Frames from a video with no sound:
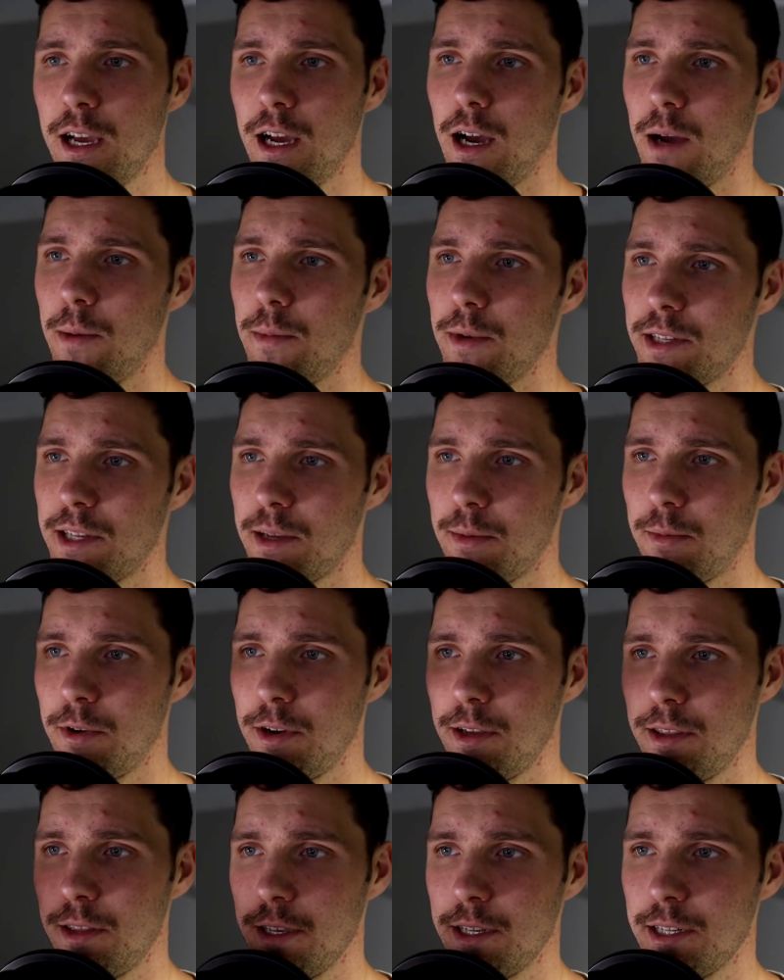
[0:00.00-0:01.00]
I'm going to
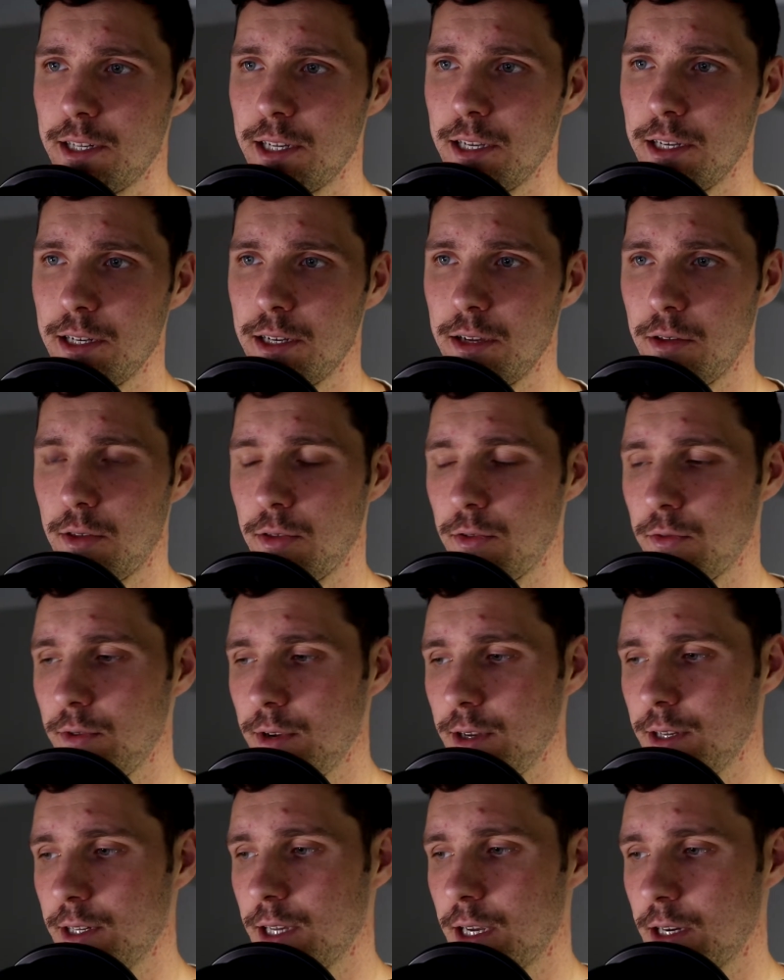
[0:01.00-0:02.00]
separate this into
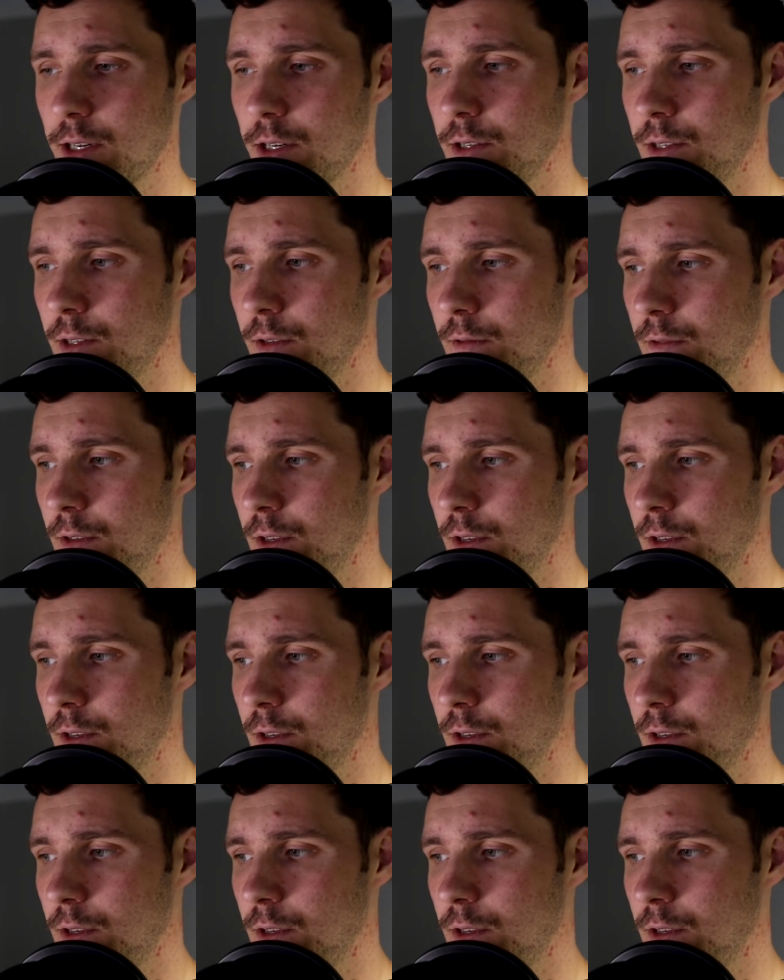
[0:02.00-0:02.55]
3 sections of